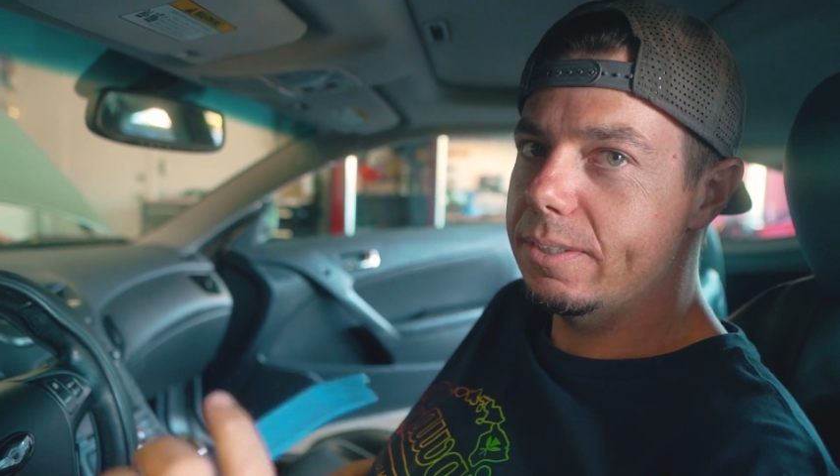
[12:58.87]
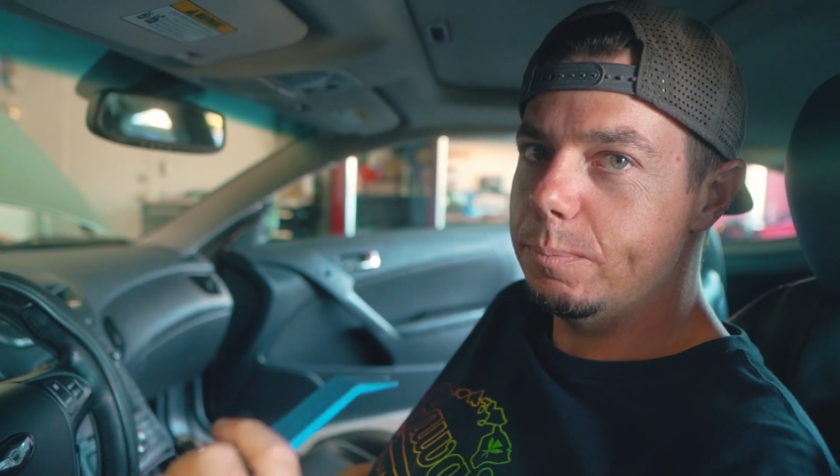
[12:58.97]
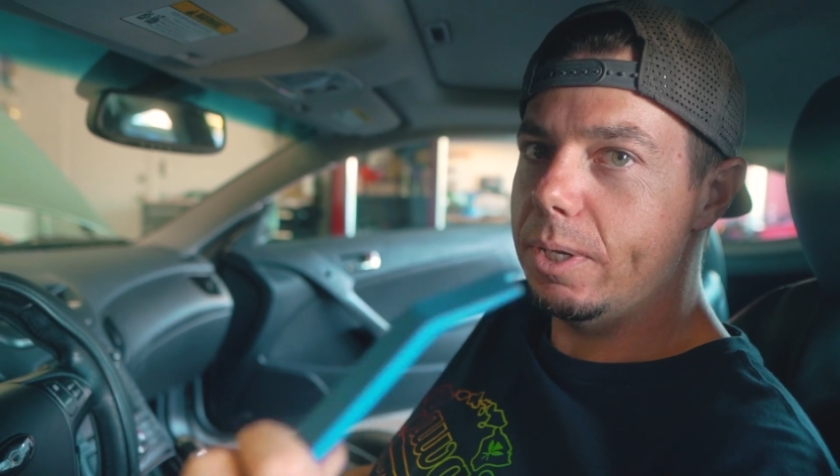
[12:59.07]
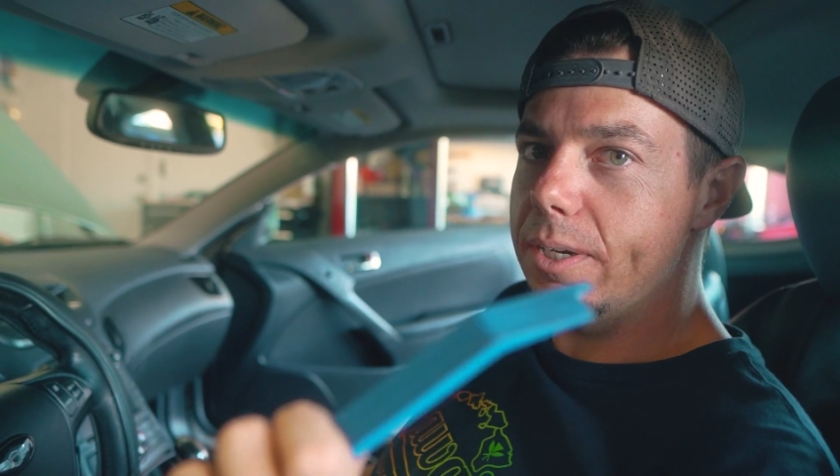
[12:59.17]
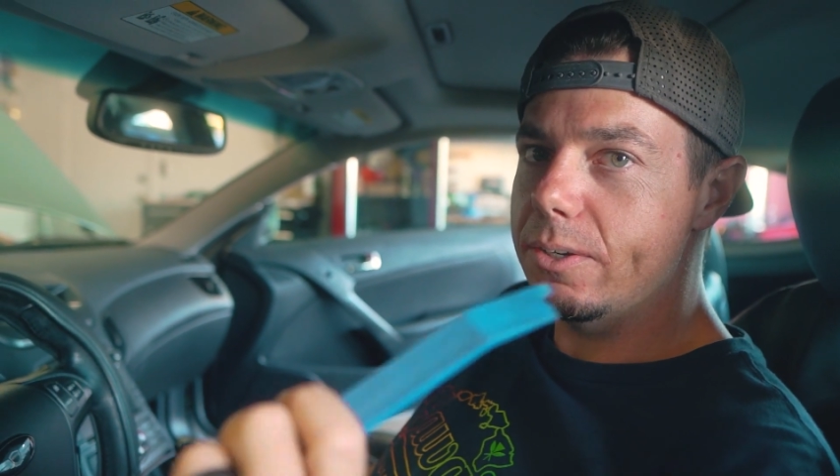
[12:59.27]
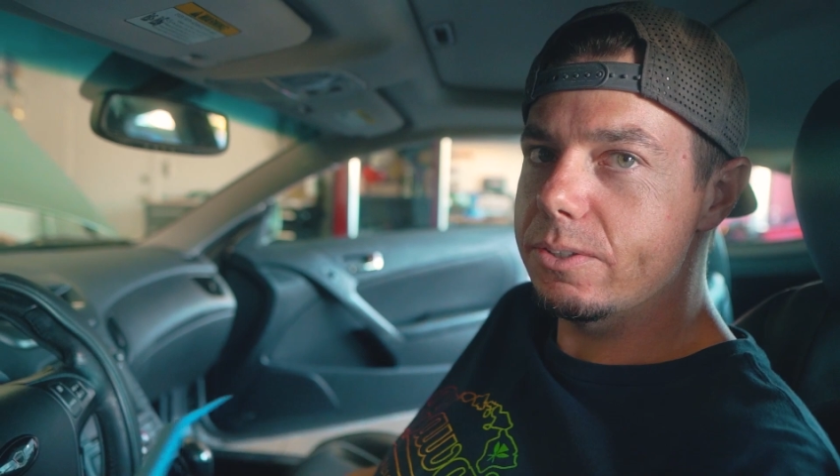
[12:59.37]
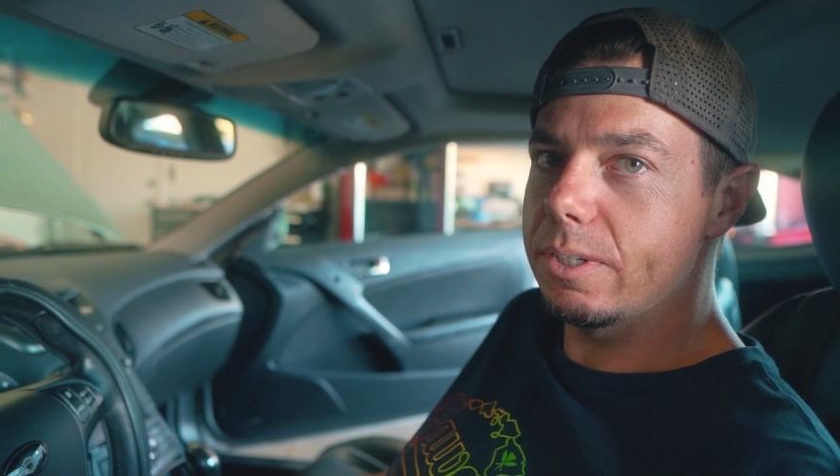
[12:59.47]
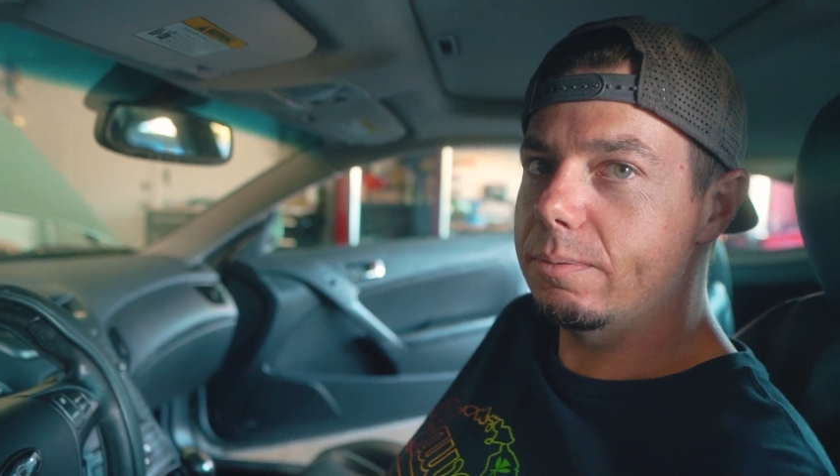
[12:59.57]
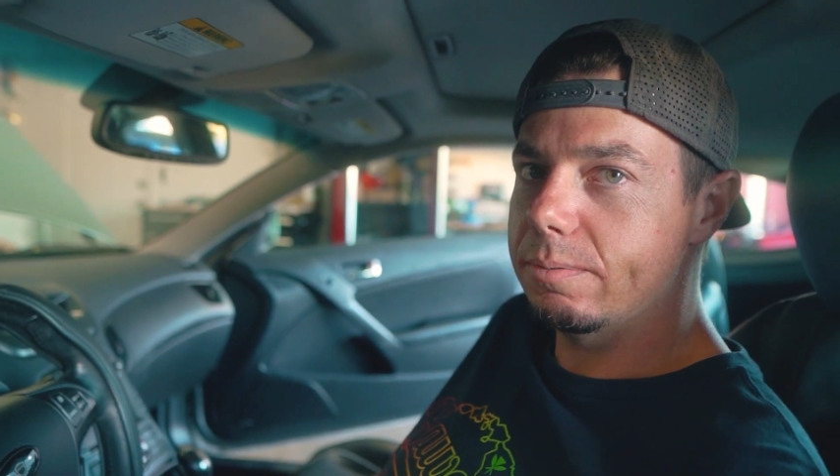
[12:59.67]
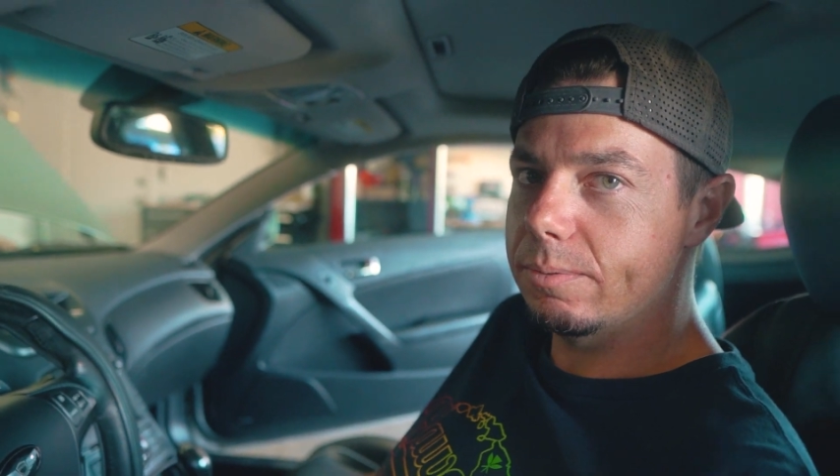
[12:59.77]
and you probably hurt
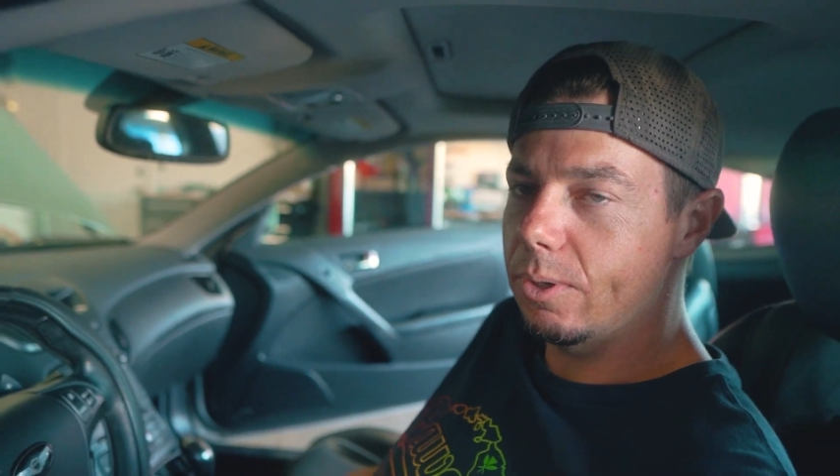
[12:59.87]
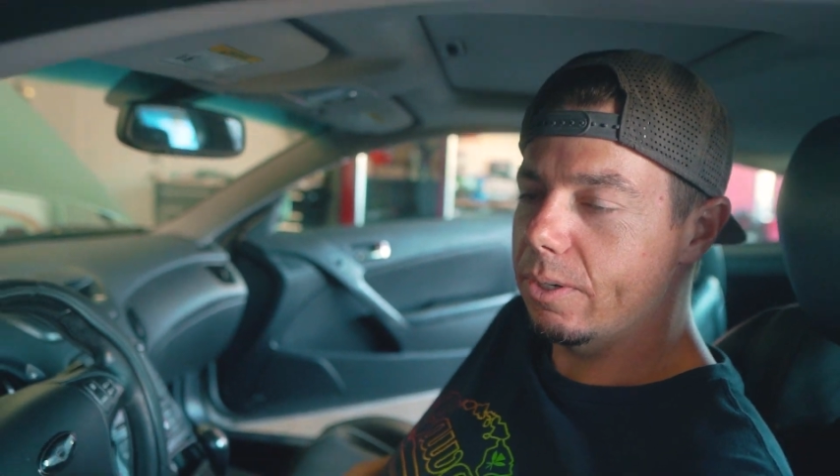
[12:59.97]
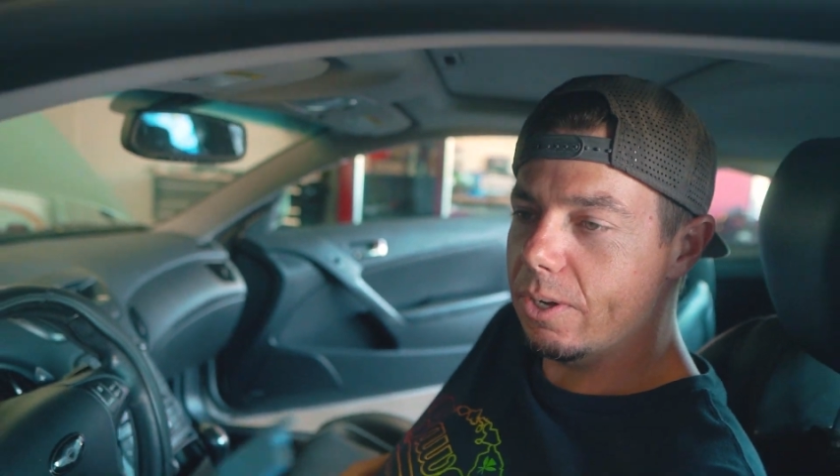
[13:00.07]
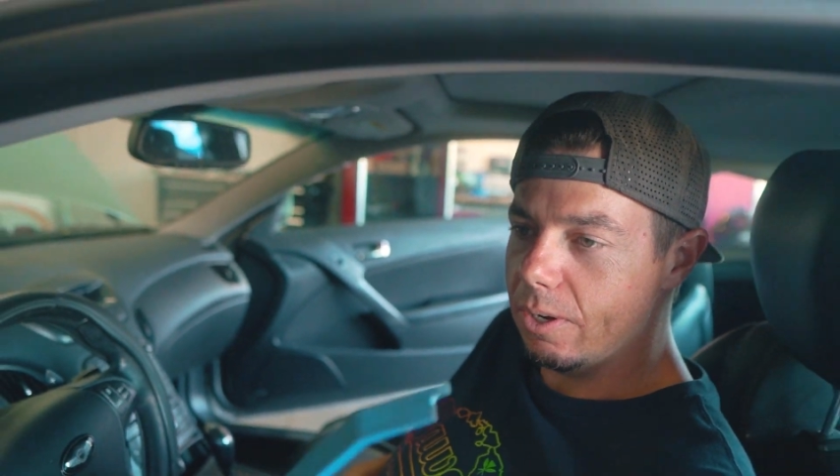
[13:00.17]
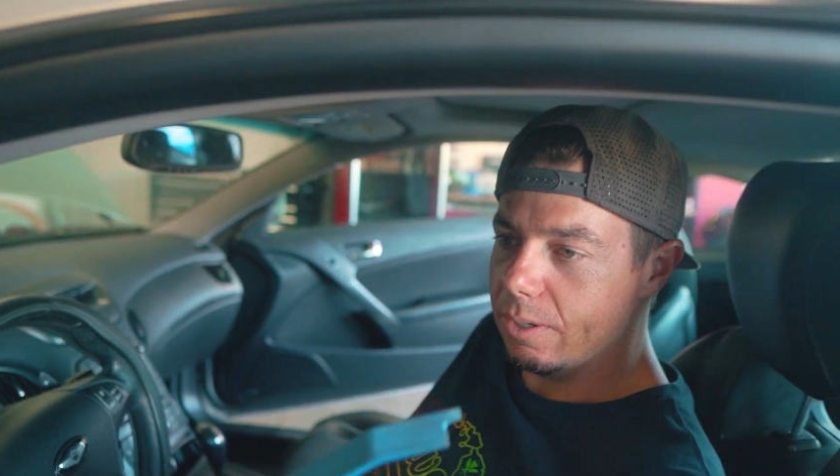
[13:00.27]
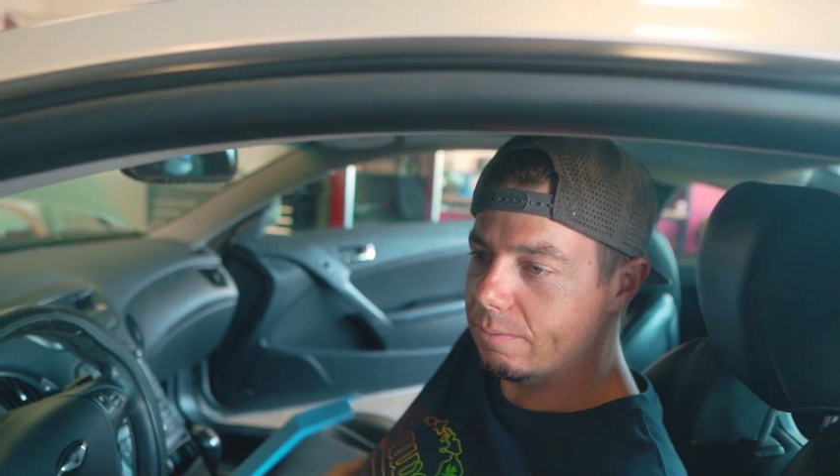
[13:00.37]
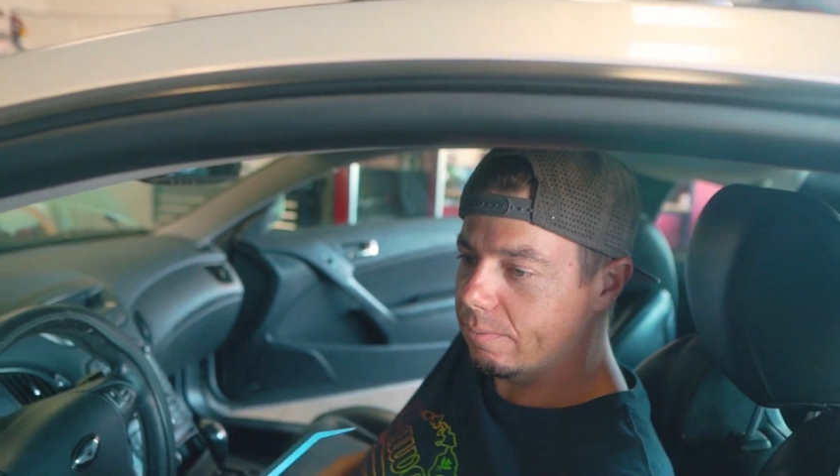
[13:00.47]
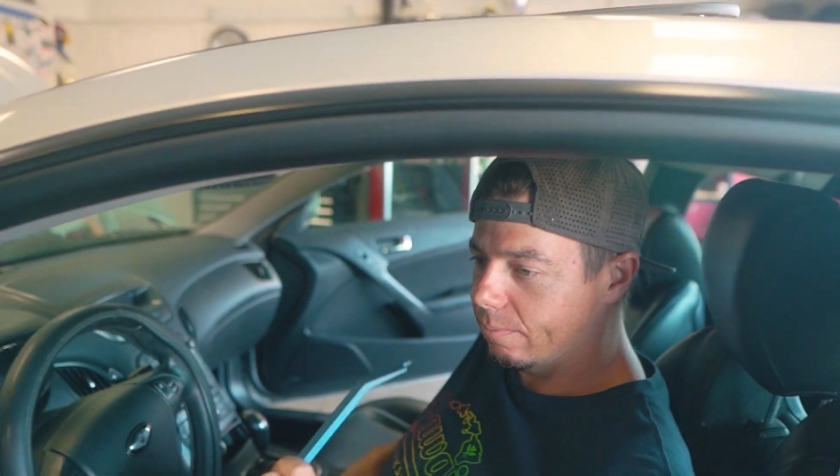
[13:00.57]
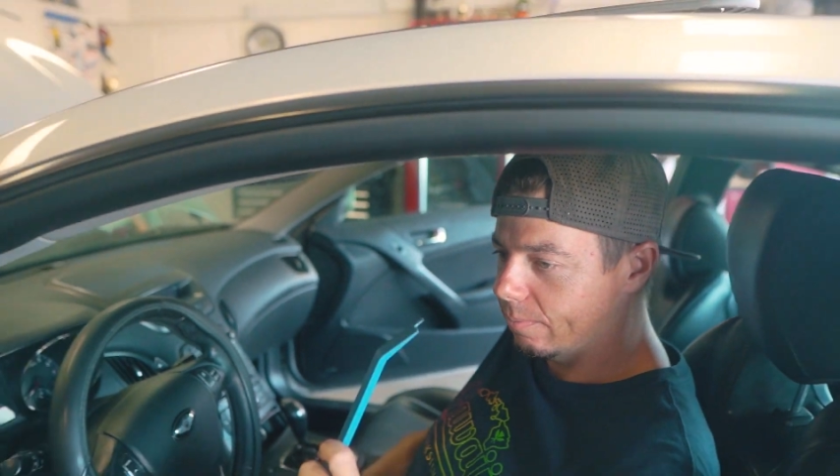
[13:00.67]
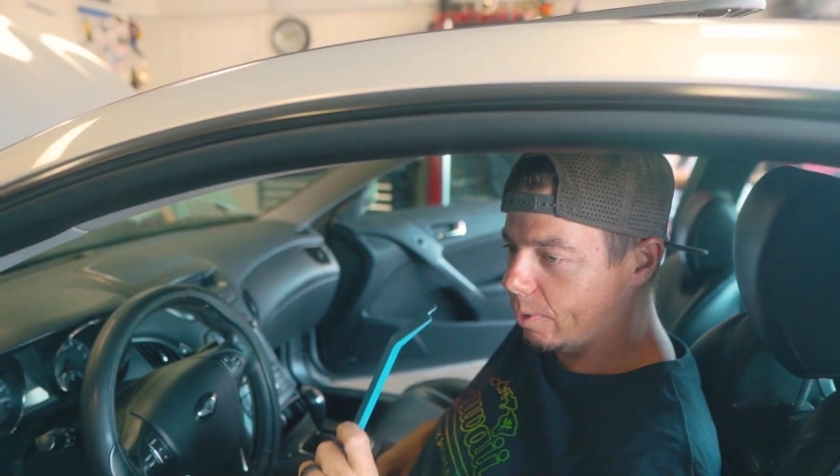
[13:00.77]
yourself or the car
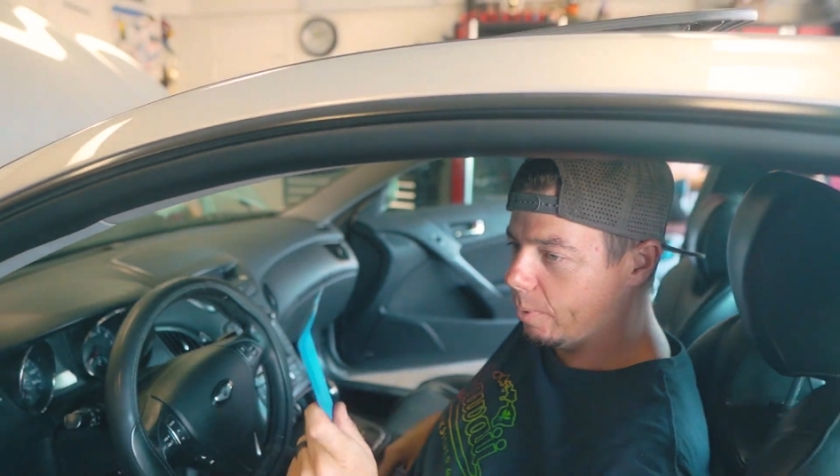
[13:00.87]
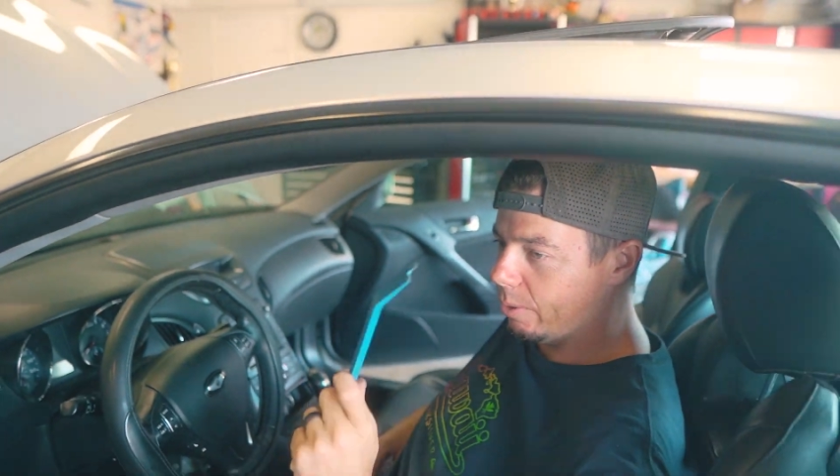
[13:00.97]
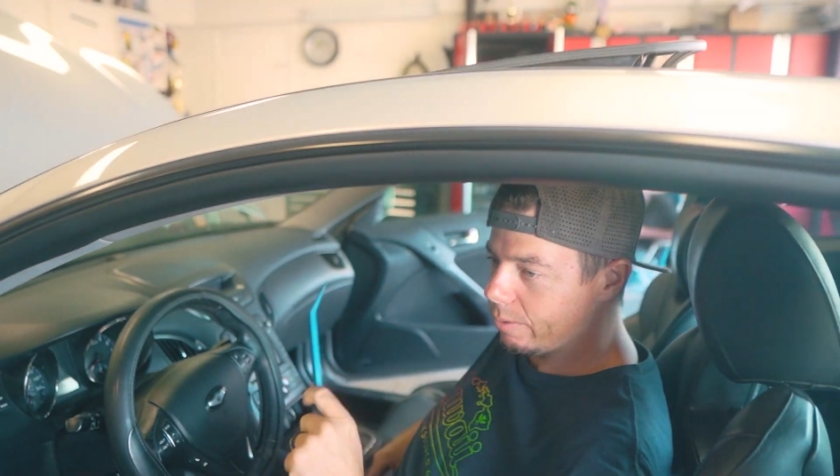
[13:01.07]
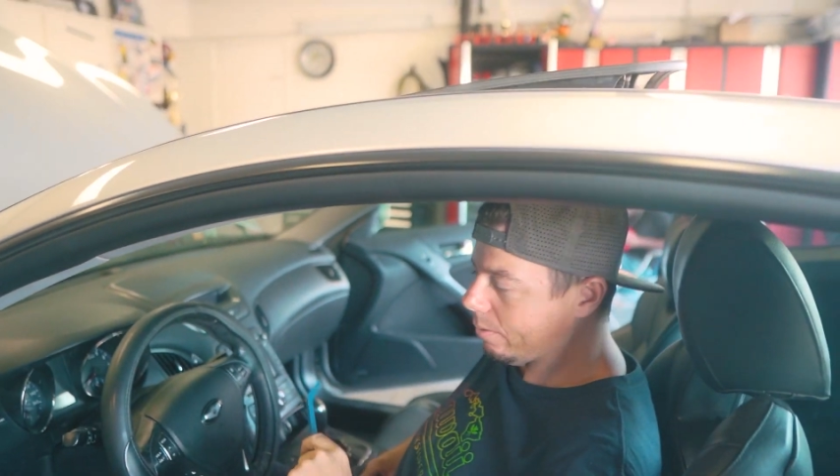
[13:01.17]
or both.